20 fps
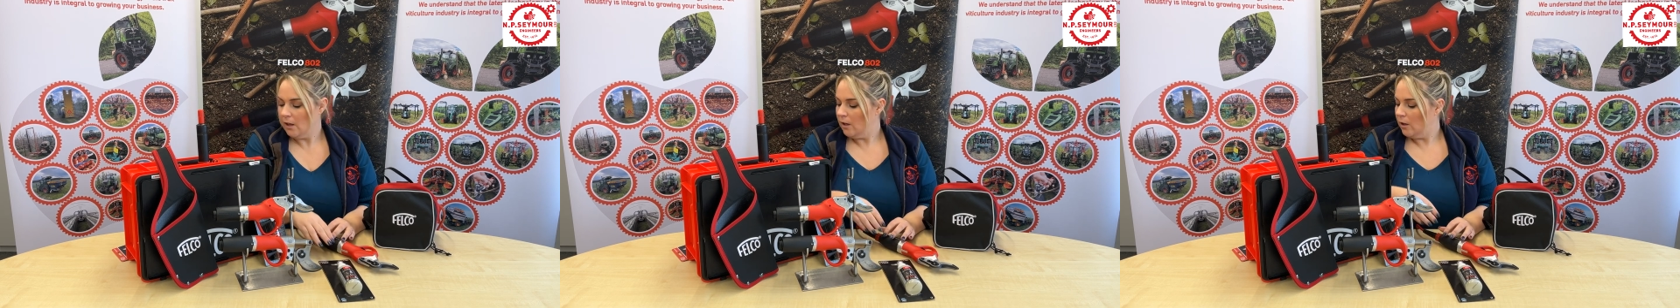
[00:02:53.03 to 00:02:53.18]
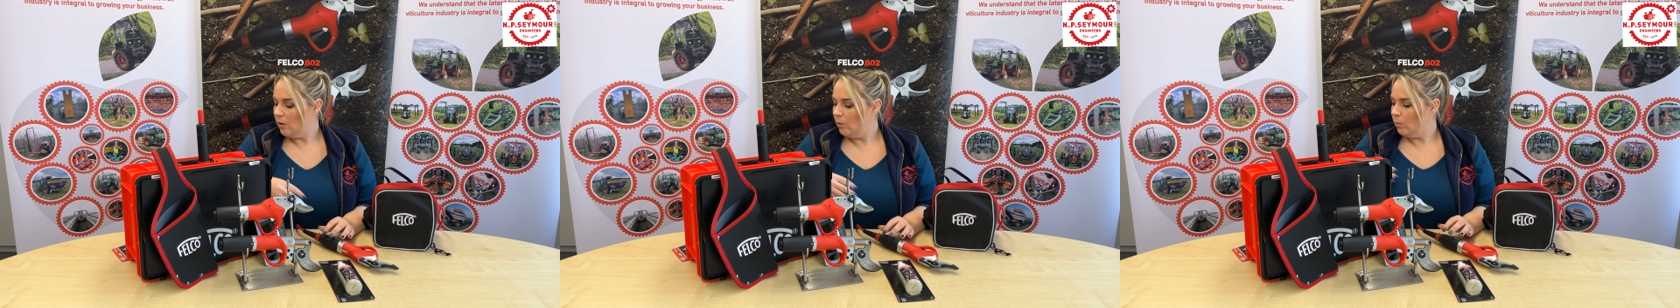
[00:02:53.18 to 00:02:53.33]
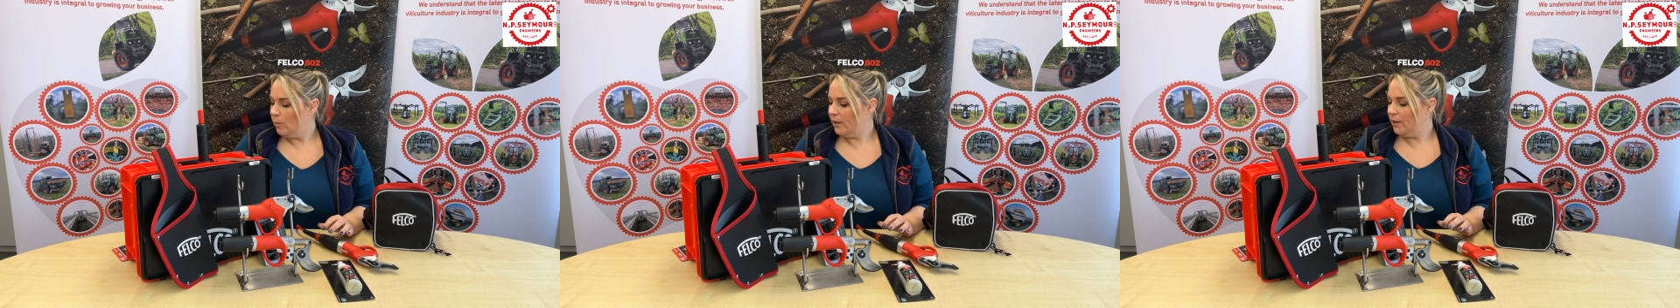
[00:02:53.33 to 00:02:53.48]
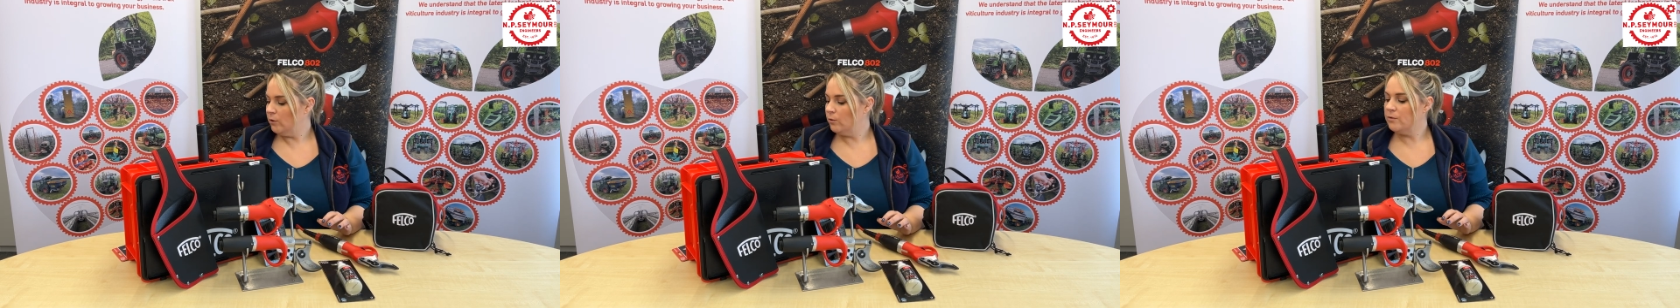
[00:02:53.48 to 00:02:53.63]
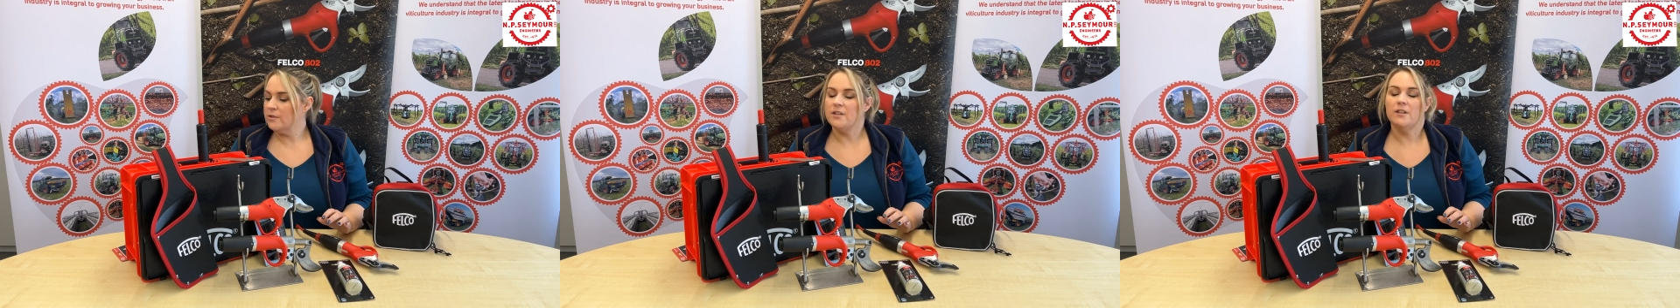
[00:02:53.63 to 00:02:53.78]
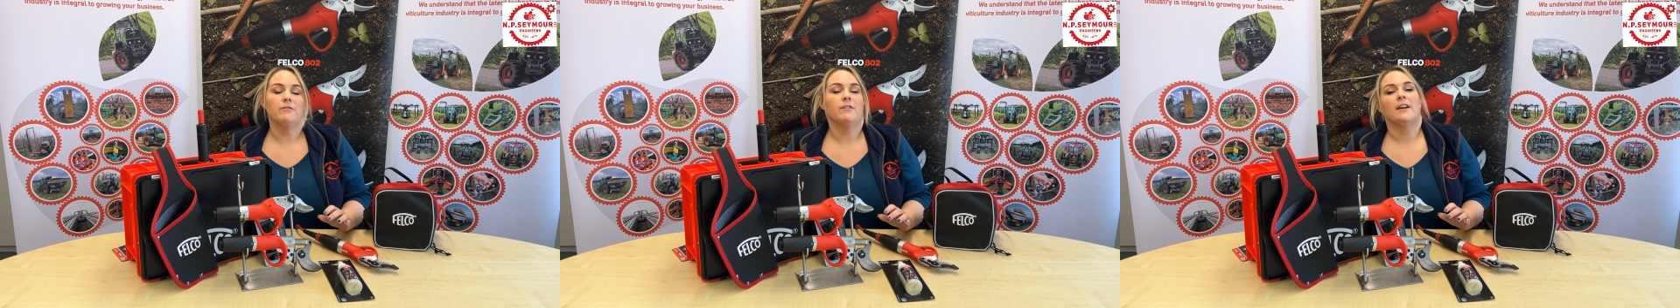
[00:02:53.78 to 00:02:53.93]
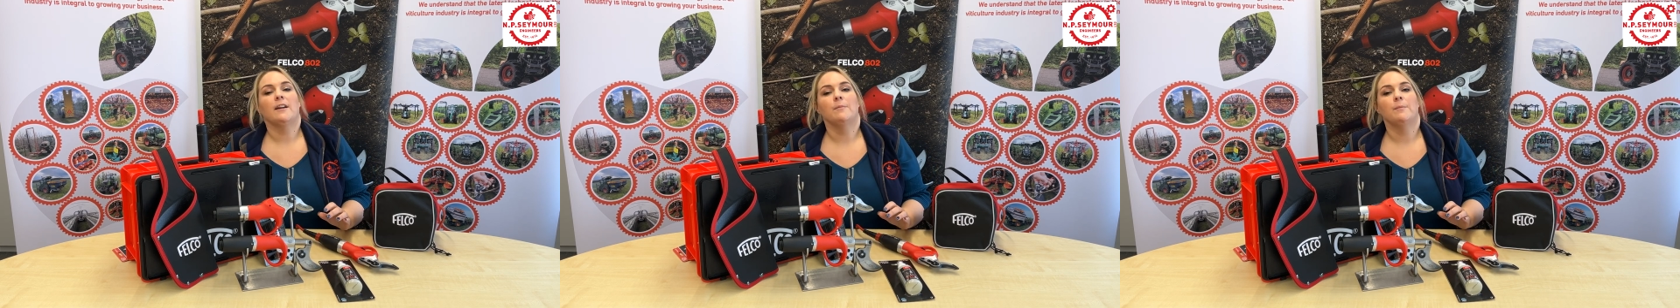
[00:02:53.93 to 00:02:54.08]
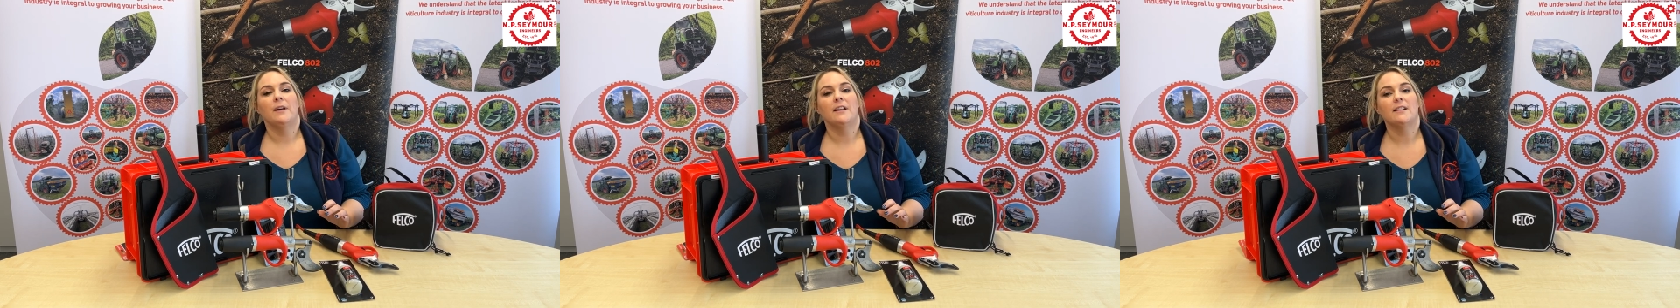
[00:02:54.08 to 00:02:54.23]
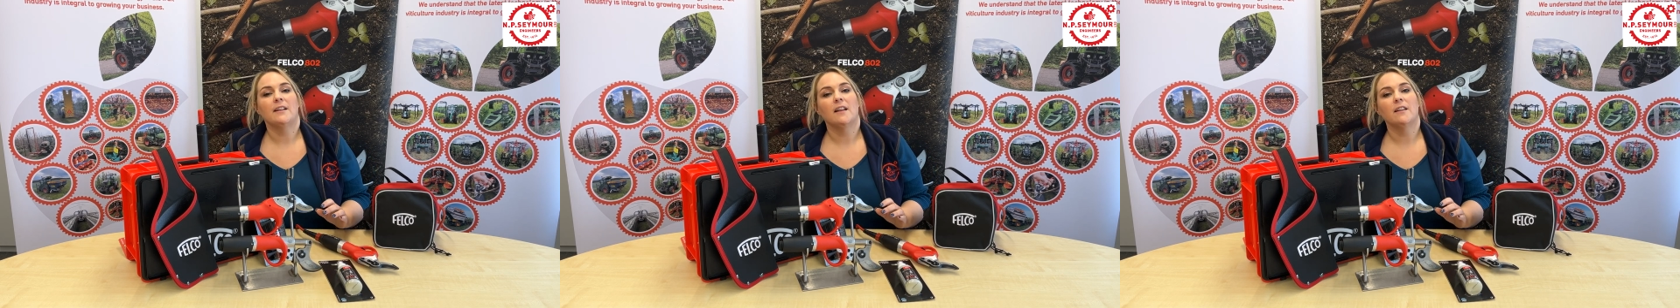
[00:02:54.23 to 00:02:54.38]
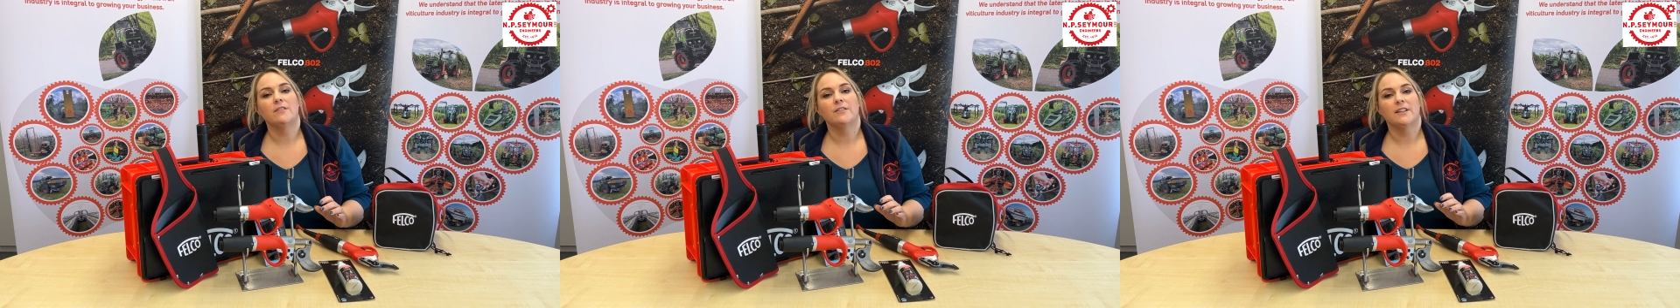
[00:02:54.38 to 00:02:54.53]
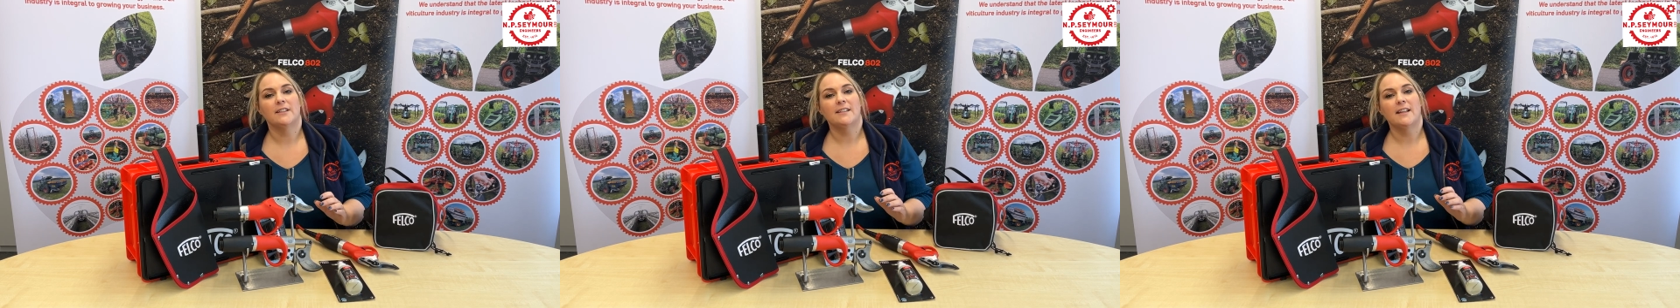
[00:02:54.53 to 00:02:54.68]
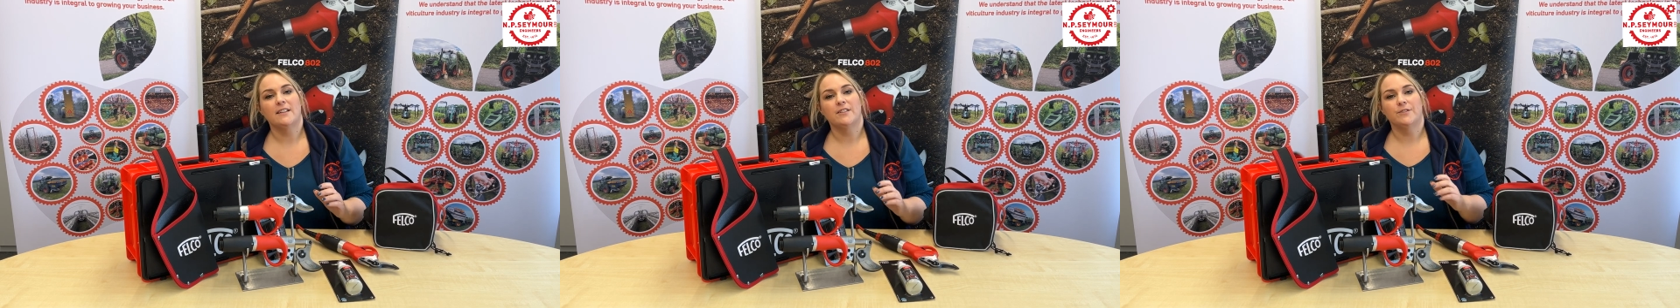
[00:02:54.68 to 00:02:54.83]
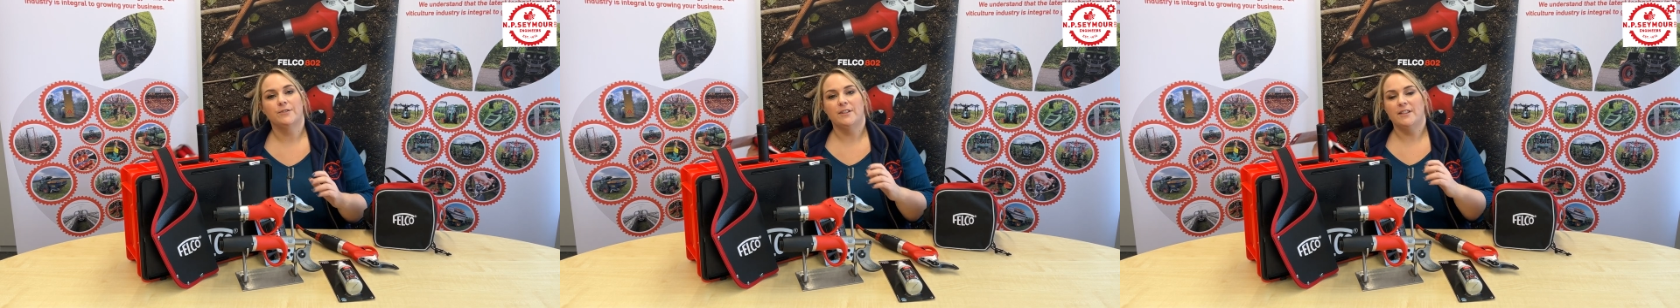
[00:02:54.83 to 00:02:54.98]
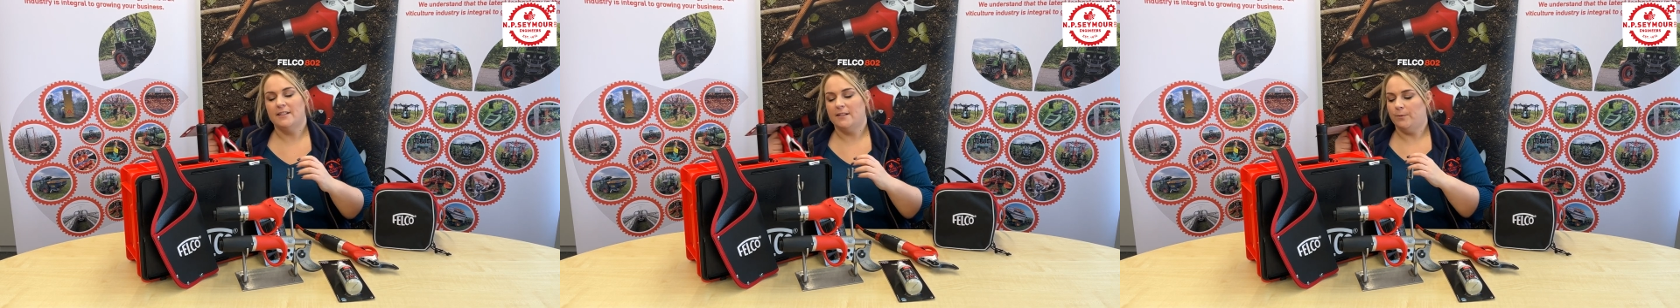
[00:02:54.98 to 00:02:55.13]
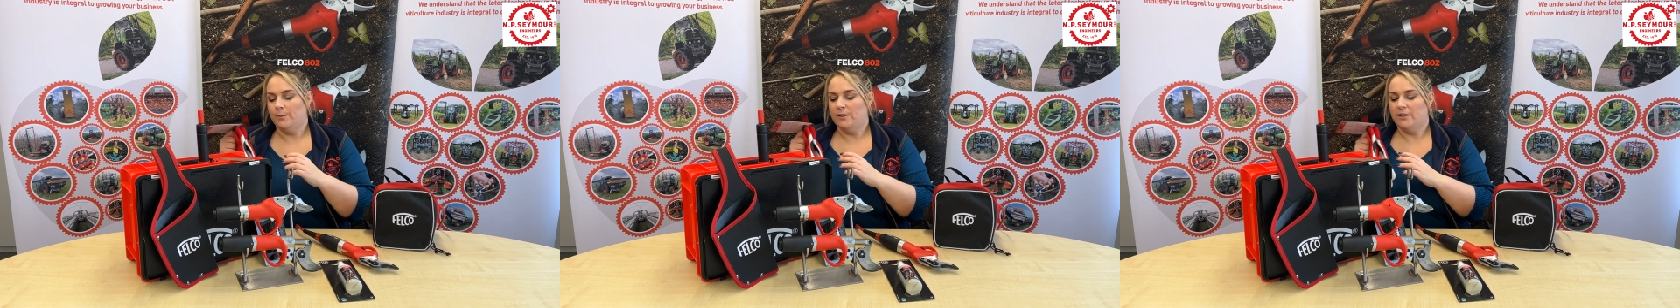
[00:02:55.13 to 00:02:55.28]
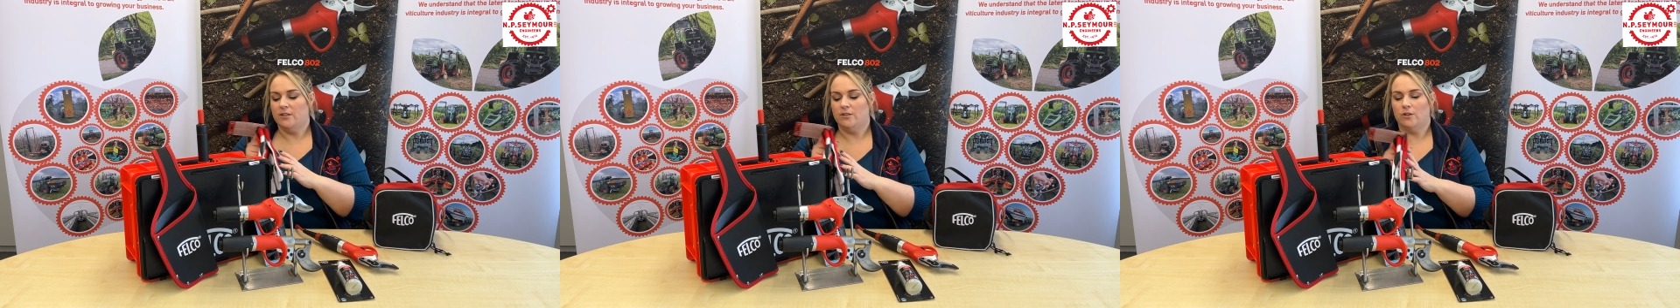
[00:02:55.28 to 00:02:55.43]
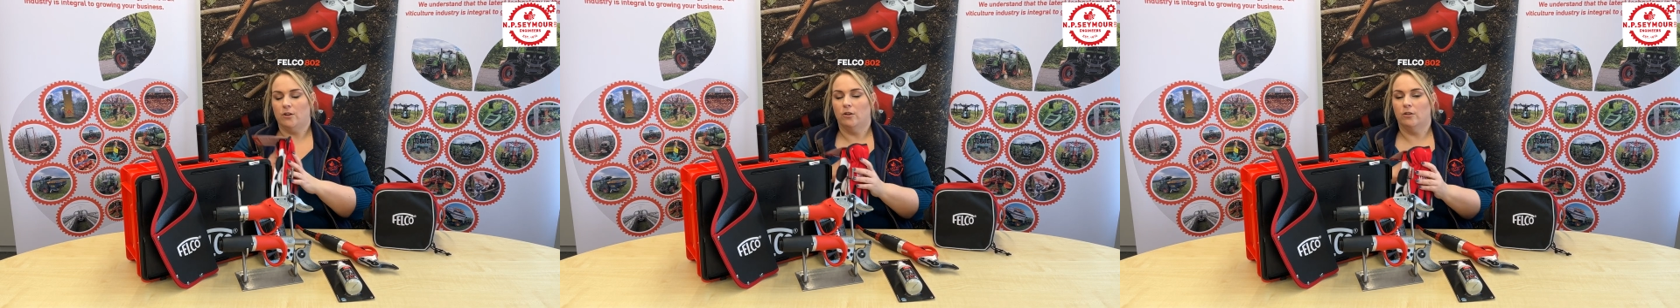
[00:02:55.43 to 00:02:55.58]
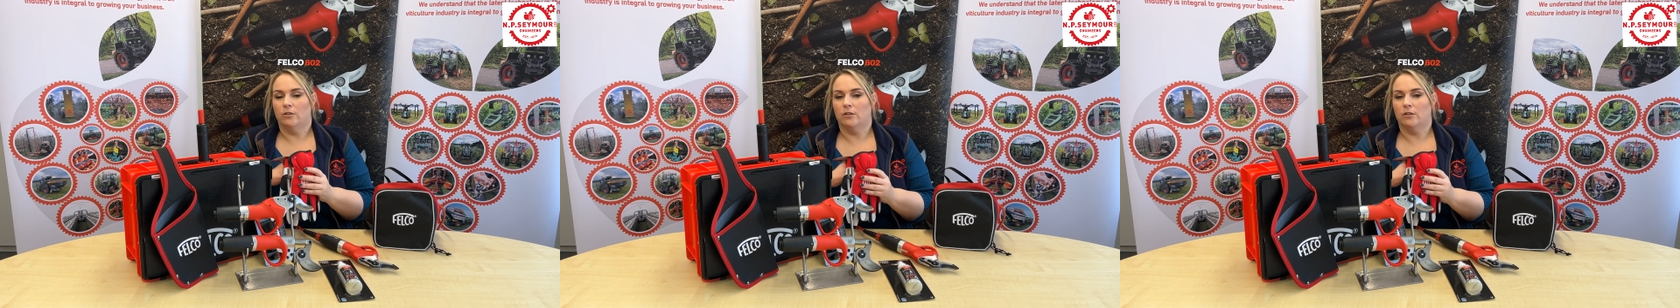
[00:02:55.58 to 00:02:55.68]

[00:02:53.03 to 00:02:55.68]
We can also recommend other accessories that we stock,